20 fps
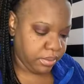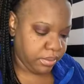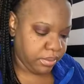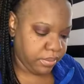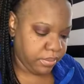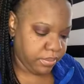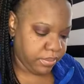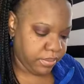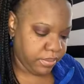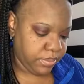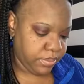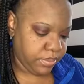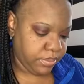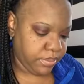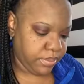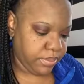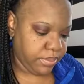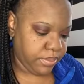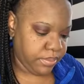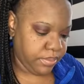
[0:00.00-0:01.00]

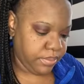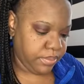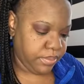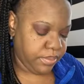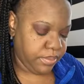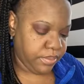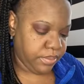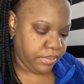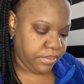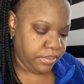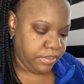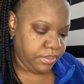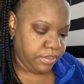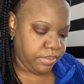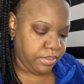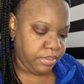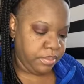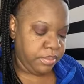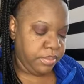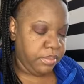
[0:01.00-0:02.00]

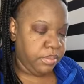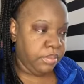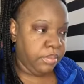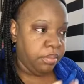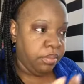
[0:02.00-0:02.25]
No one is speaking in this clip.